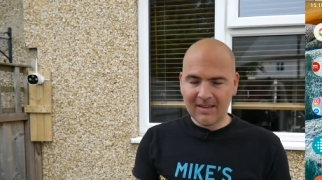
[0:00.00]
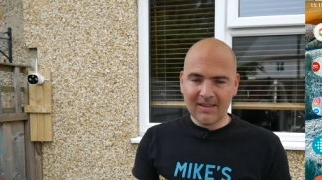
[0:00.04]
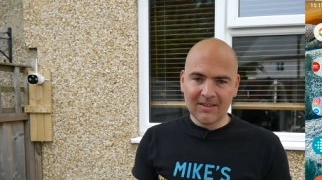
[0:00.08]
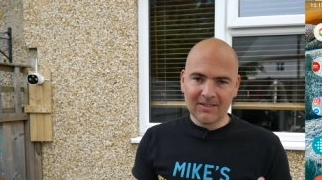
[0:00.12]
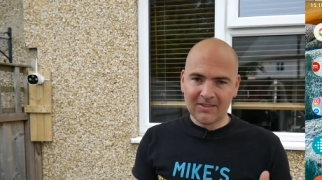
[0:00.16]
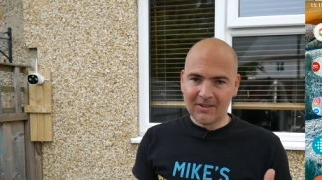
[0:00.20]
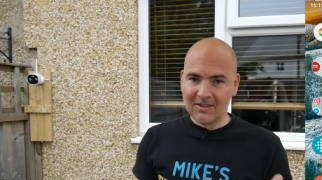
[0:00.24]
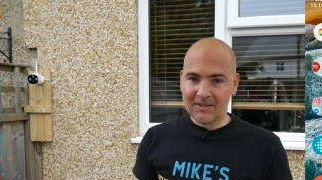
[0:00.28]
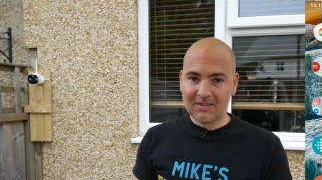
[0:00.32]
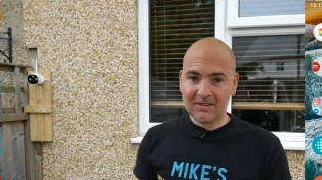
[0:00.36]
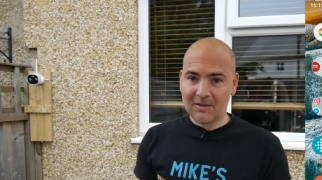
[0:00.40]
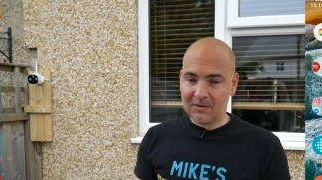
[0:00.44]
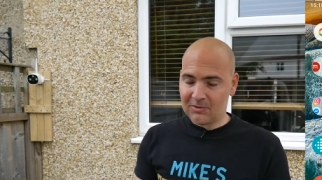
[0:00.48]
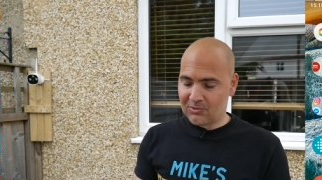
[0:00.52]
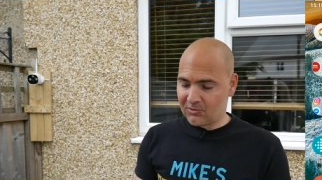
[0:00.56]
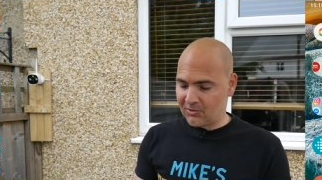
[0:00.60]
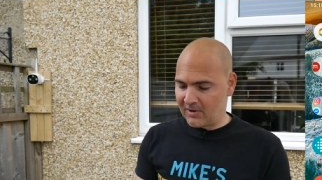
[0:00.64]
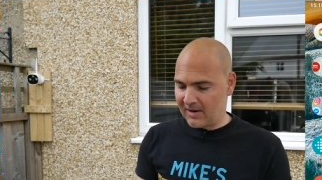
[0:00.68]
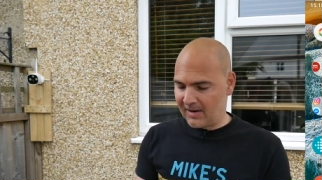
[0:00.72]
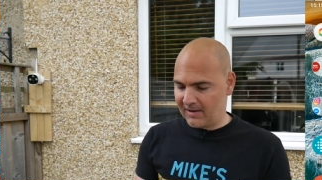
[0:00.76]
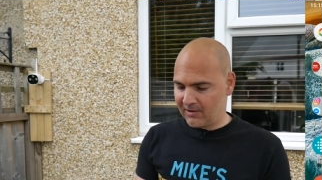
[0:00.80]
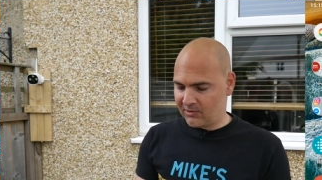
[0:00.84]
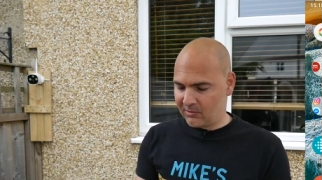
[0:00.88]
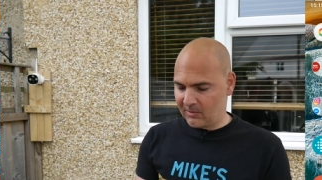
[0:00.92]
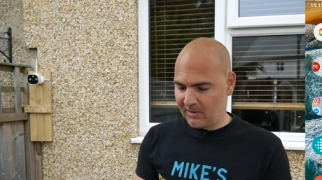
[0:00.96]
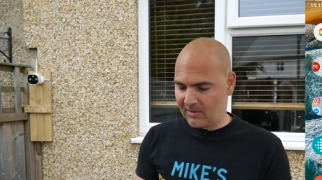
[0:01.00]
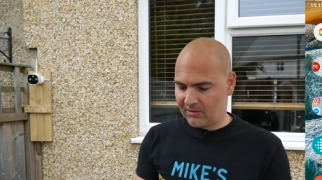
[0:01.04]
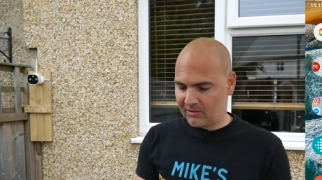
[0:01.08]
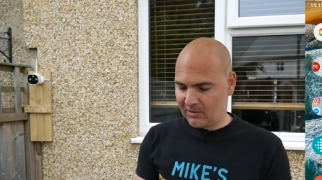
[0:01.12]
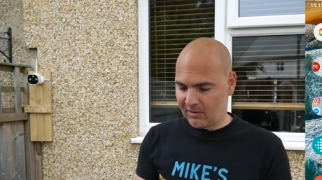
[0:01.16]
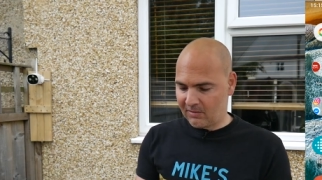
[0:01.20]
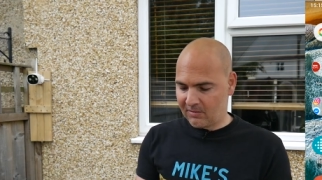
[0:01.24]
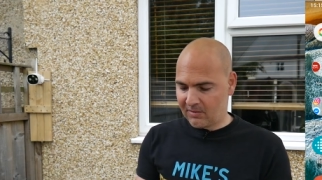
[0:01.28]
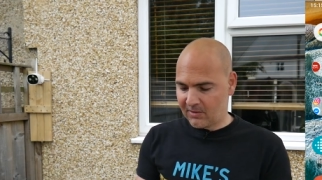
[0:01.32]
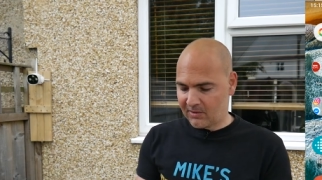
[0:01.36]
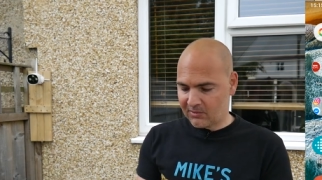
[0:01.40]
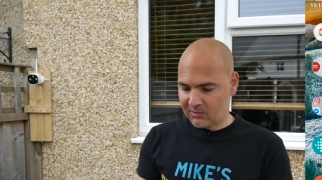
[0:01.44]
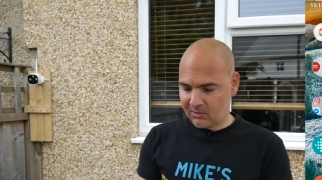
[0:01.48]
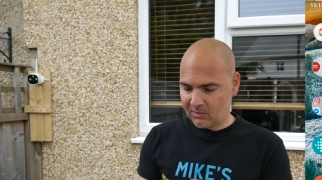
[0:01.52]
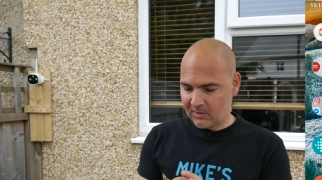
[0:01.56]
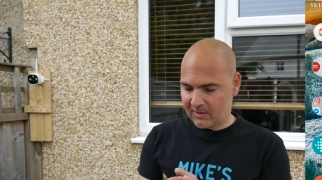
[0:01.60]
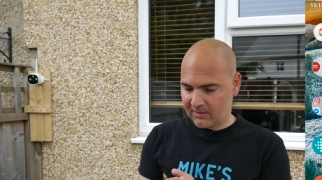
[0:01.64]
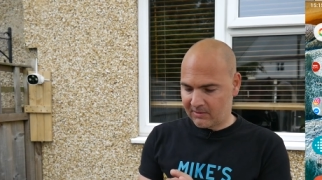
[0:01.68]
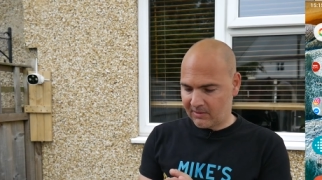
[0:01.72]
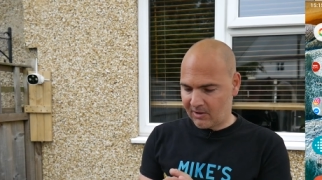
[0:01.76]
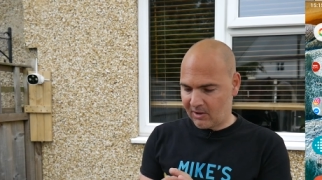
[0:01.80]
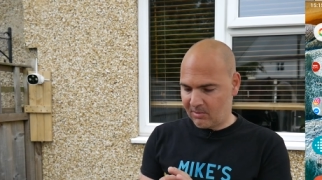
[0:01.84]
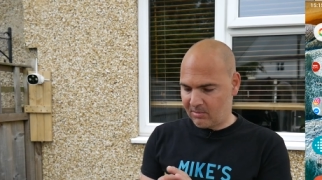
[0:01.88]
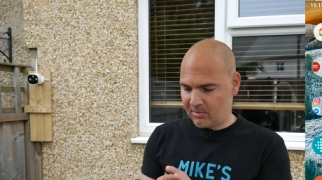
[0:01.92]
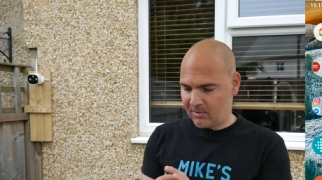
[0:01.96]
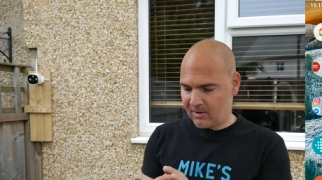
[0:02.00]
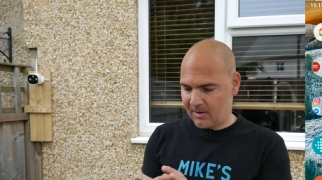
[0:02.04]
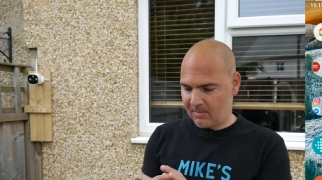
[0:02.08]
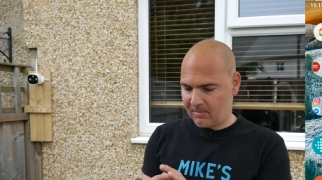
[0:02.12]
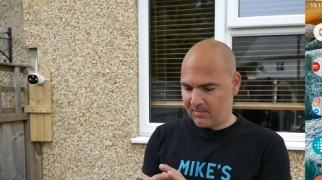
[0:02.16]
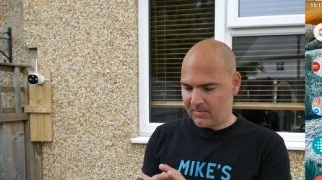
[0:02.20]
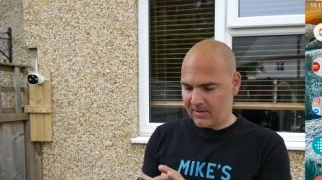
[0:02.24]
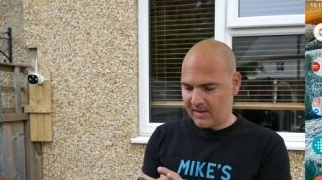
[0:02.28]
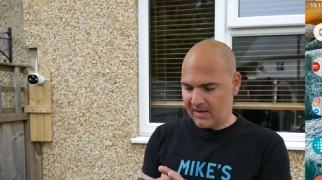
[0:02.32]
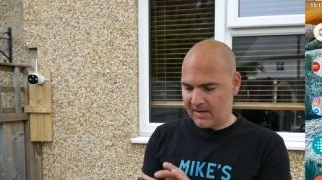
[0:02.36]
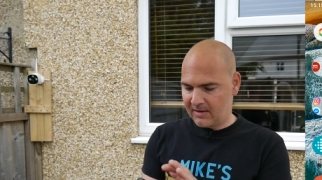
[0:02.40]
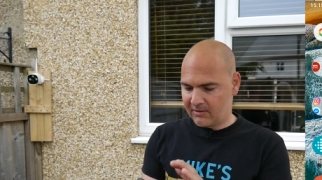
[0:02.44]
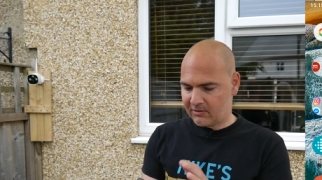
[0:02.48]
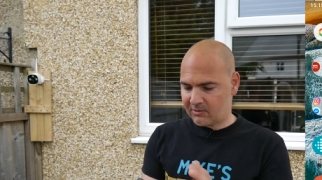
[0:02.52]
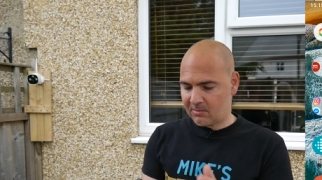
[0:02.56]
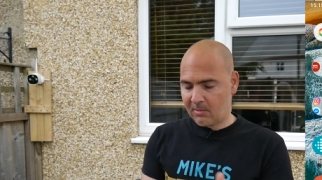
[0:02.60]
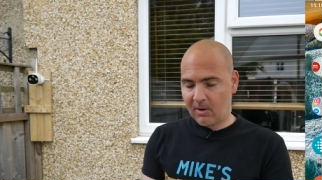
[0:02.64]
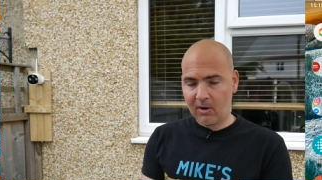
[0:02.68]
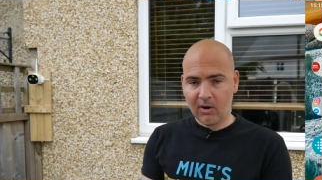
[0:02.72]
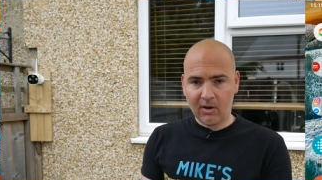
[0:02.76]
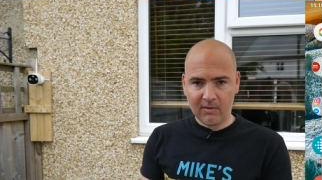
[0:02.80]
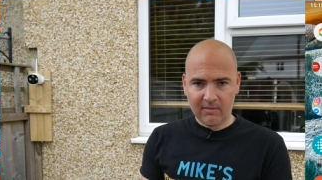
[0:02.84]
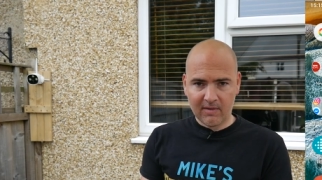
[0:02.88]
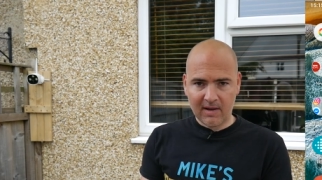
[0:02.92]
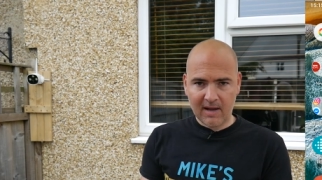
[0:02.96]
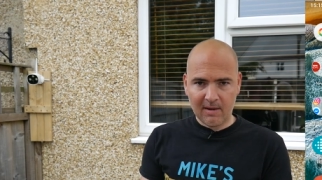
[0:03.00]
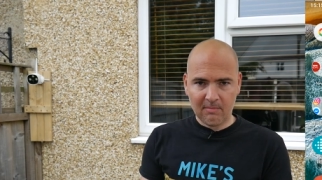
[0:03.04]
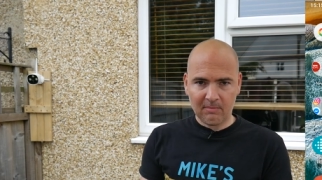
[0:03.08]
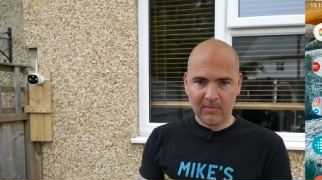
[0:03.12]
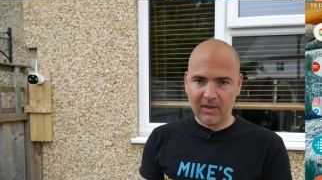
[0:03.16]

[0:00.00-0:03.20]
So let's go straight into it. So first of all, let's open up the Smart Life app.